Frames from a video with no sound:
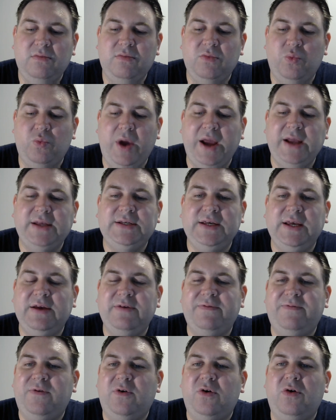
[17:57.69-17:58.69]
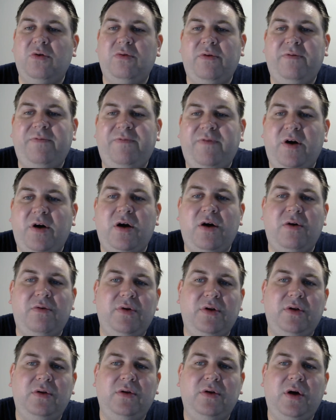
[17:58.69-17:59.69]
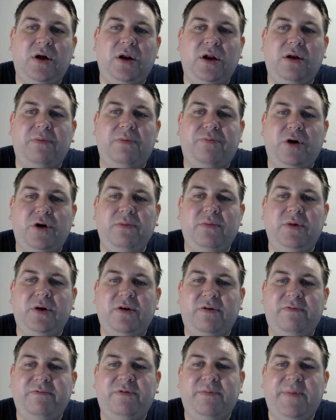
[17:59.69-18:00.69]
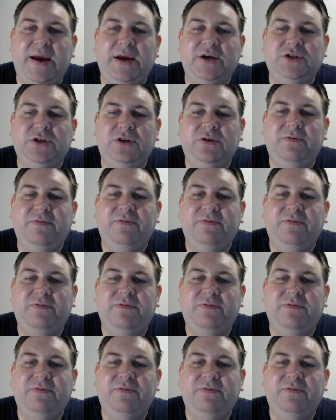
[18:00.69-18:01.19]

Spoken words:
waiting for referral and an appointment confirmation